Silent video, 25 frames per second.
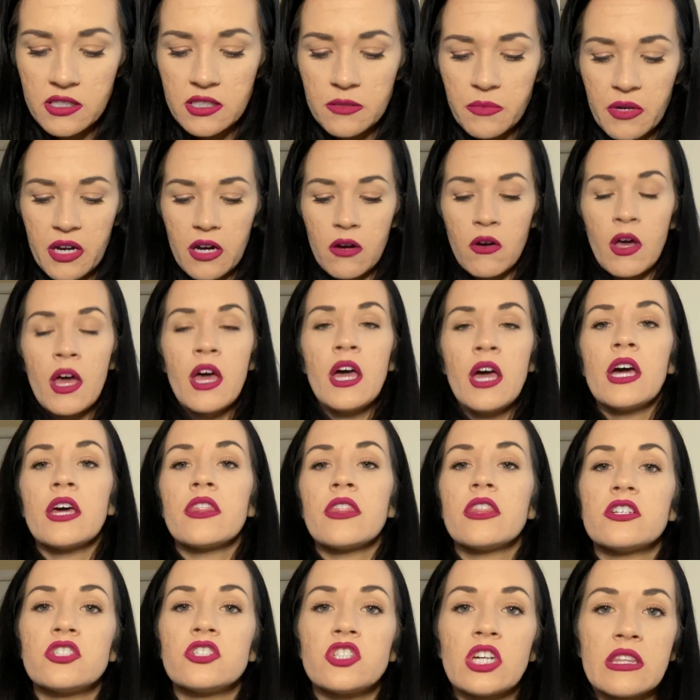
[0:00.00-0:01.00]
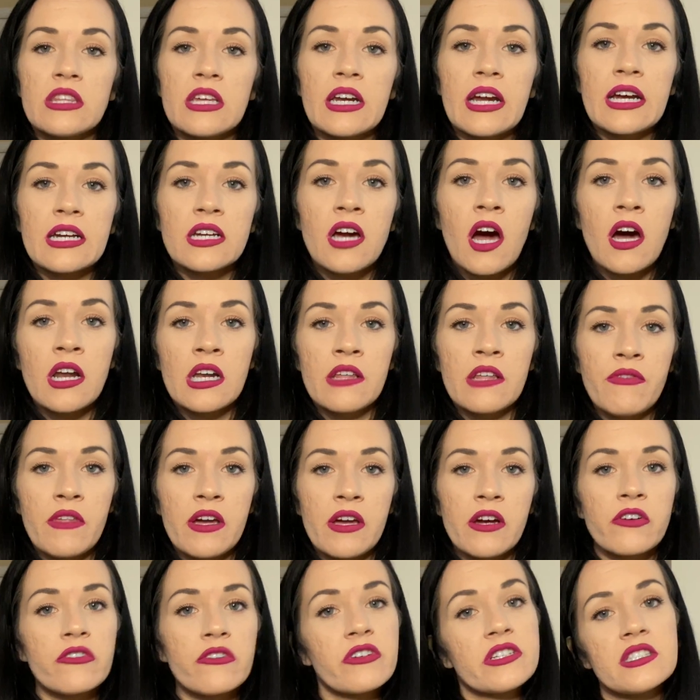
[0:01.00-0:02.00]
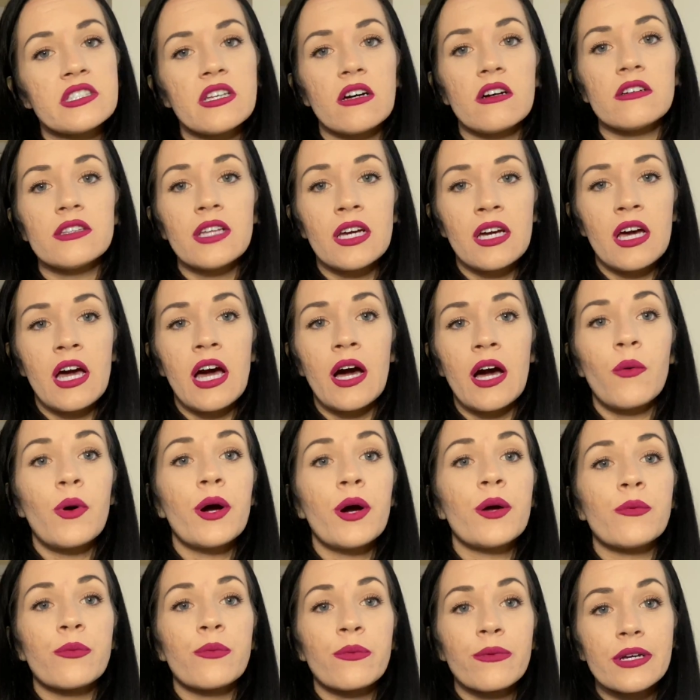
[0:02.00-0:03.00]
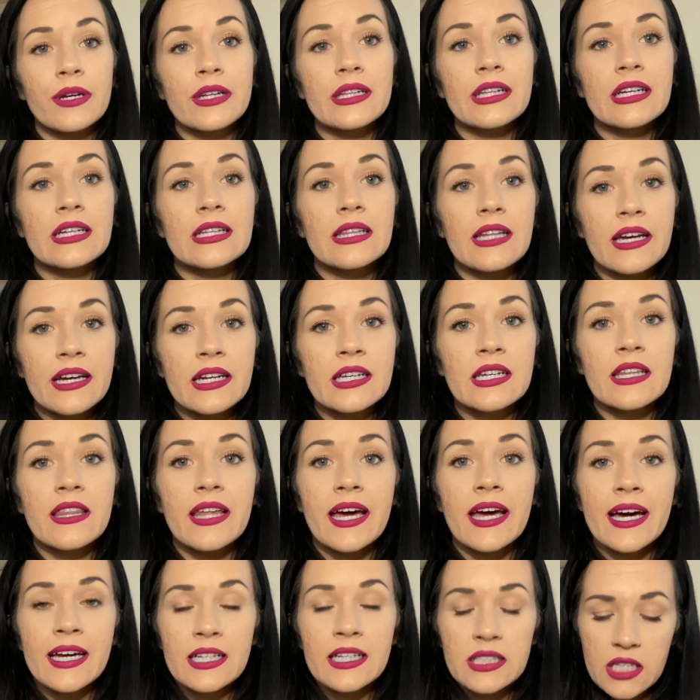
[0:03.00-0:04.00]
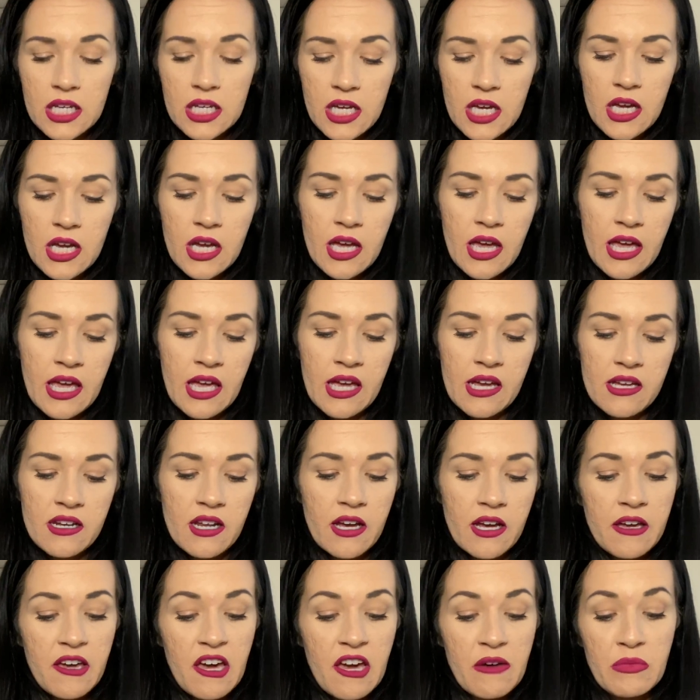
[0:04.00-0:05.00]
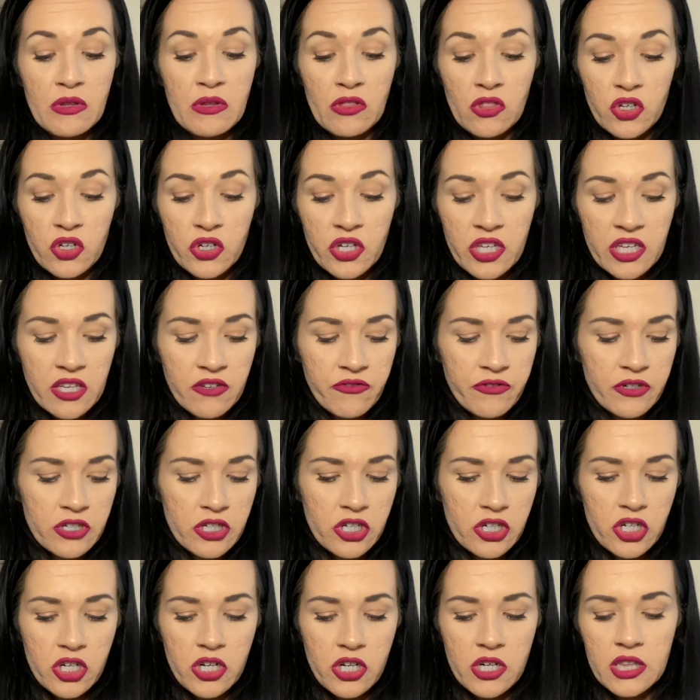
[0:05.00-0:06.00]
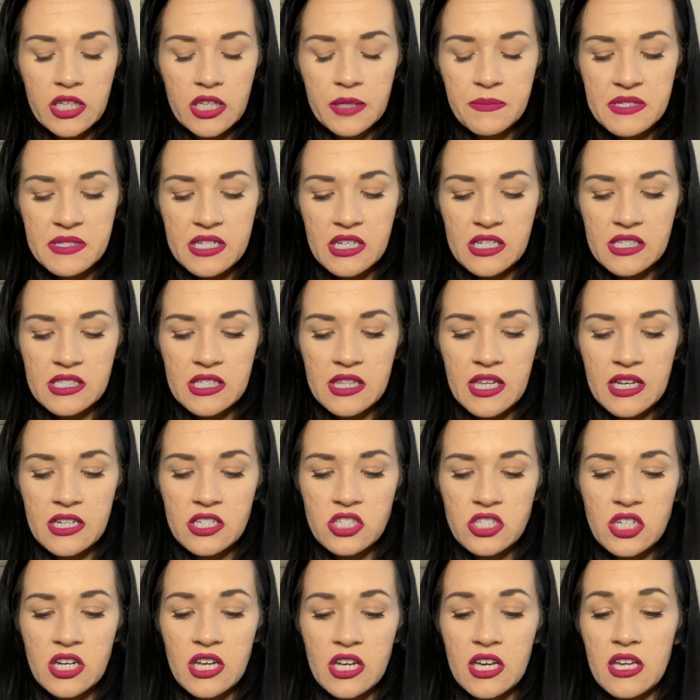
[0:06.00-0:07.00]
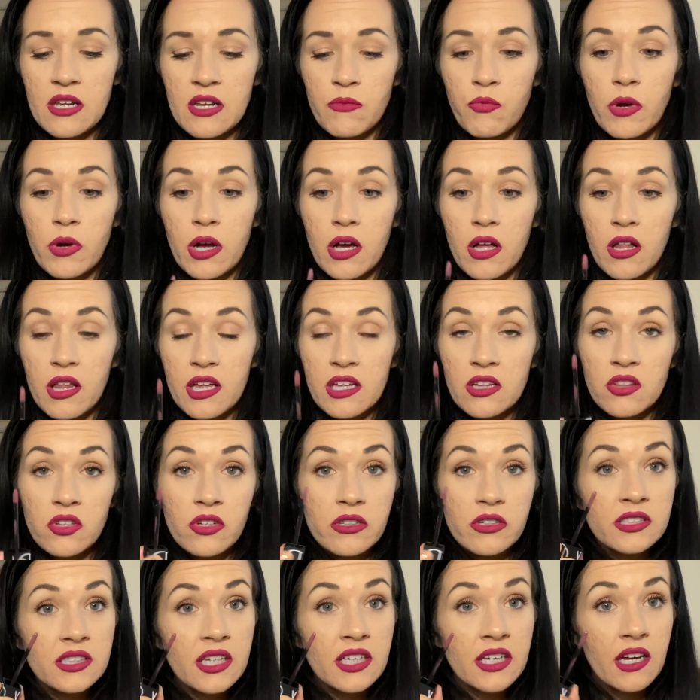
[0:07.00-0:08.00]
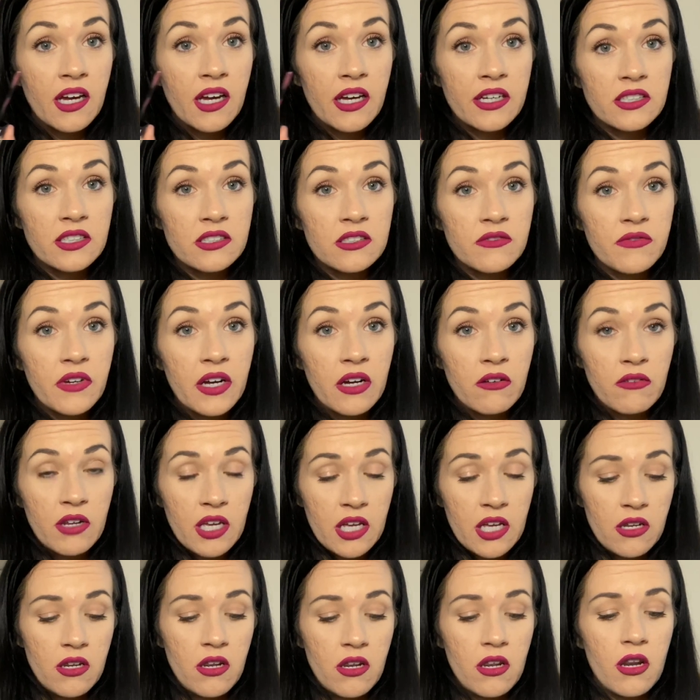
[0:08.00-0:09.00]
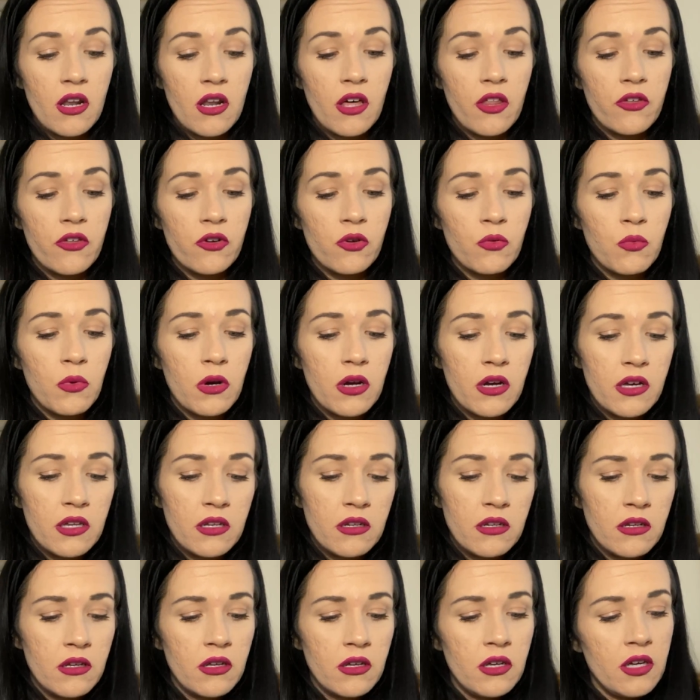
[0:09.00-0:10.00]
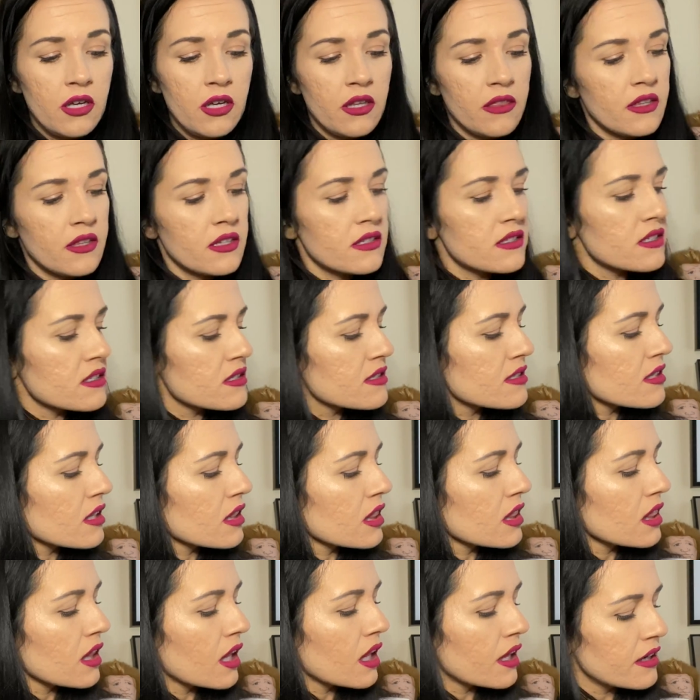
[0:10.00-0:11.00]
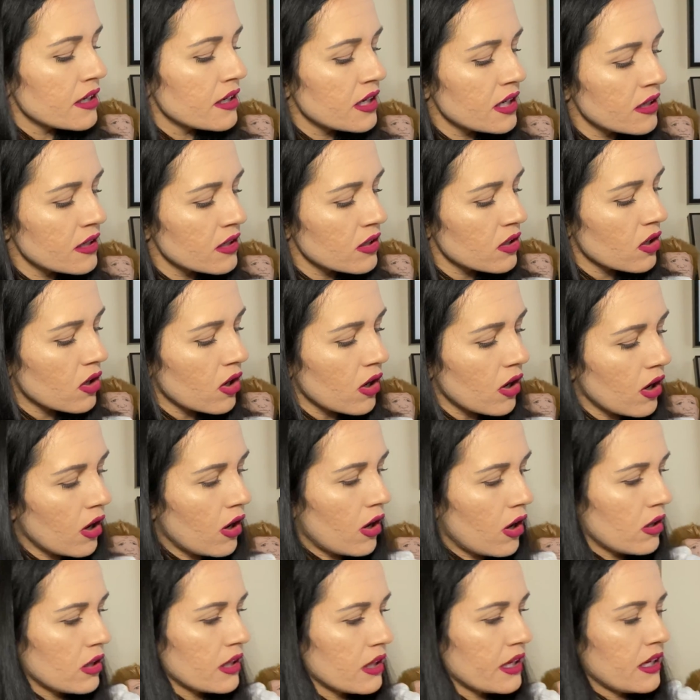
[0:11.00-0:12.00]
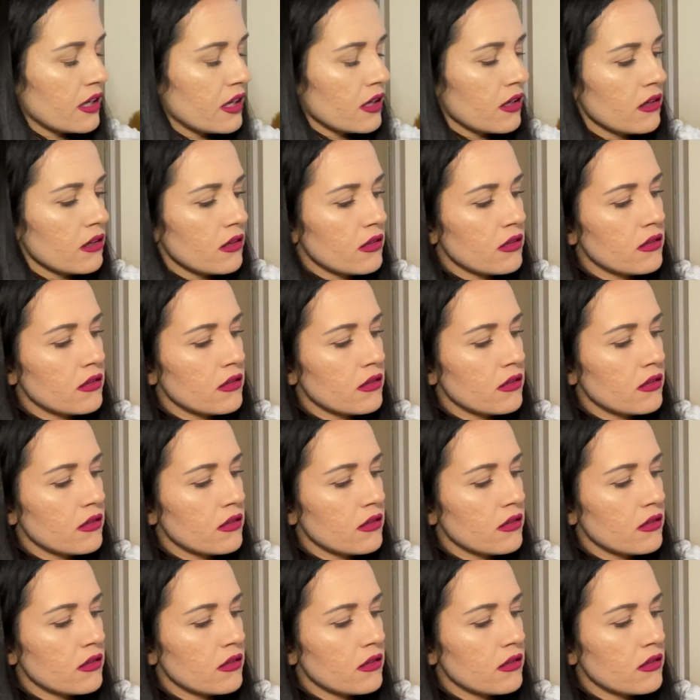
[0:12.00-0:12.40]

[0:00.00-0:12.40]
about the shade that I had gotten in there, Griselda, how I really liked that. And I have been looking for lipsticks in that shade. Well, it looks like I just found another one. This is London Calling.